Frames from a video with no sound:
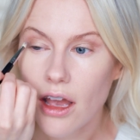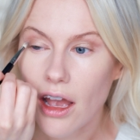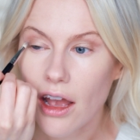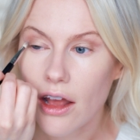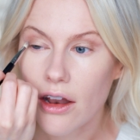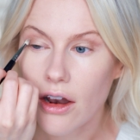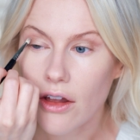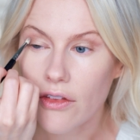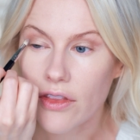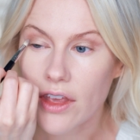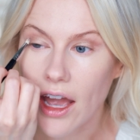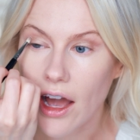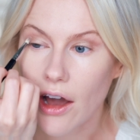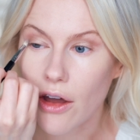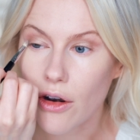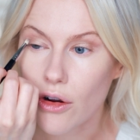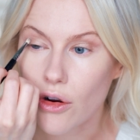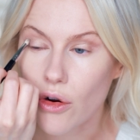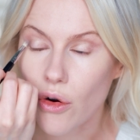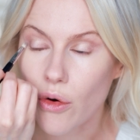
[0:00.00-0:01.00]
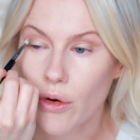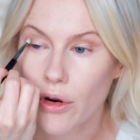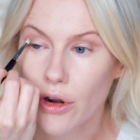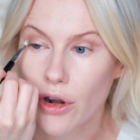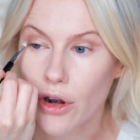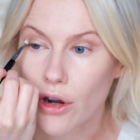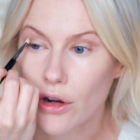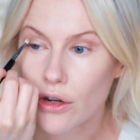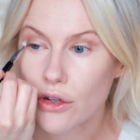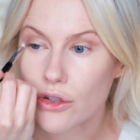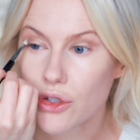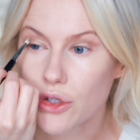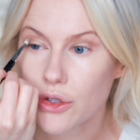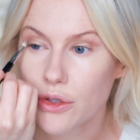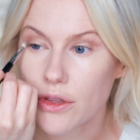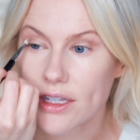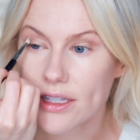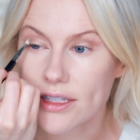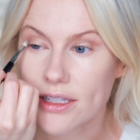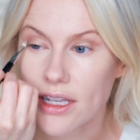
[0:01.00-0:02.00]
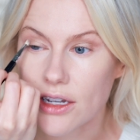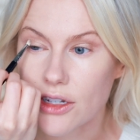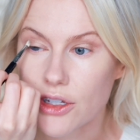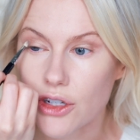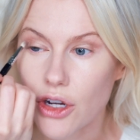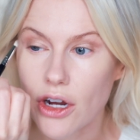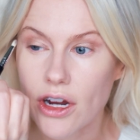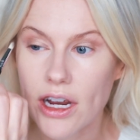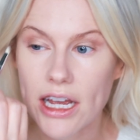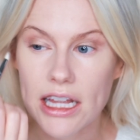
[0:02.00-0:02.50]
and on the outer corner to the center,